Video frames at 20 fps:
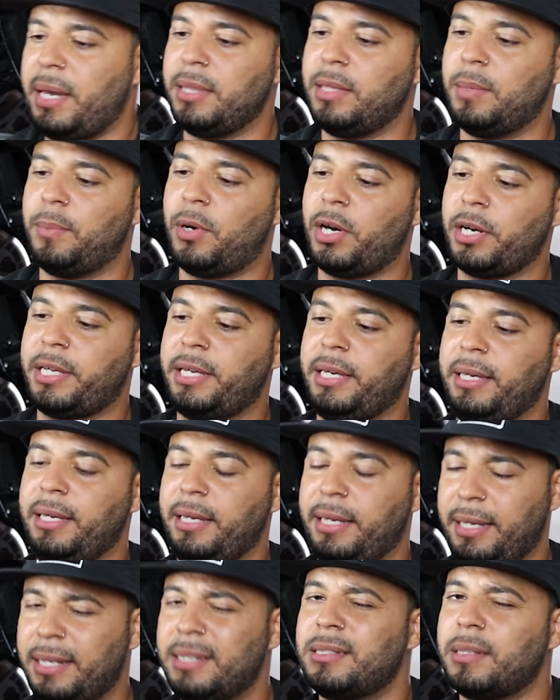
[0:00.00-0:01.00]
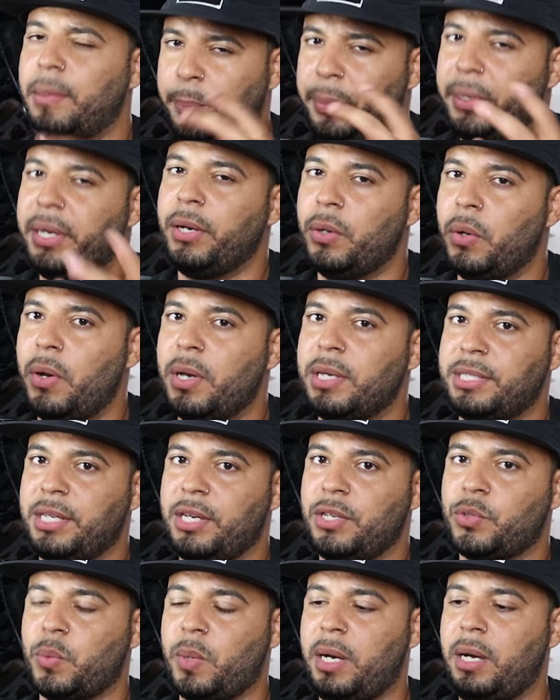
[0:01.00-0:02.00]
on the market. It is a bit noisy
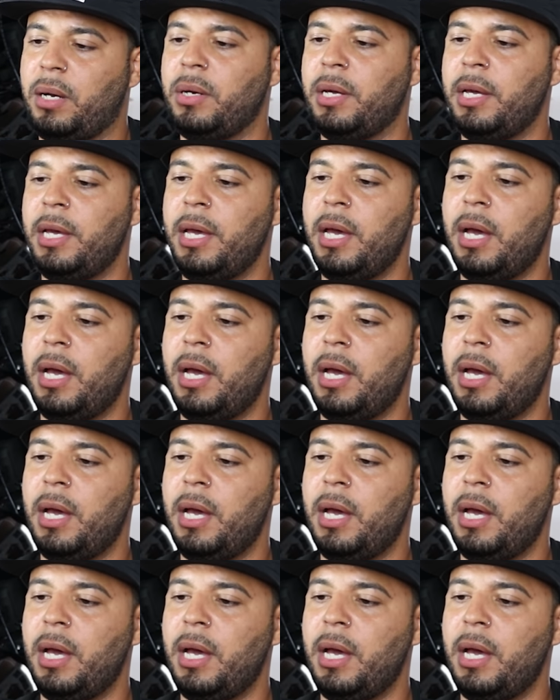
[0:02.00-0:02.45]
as well.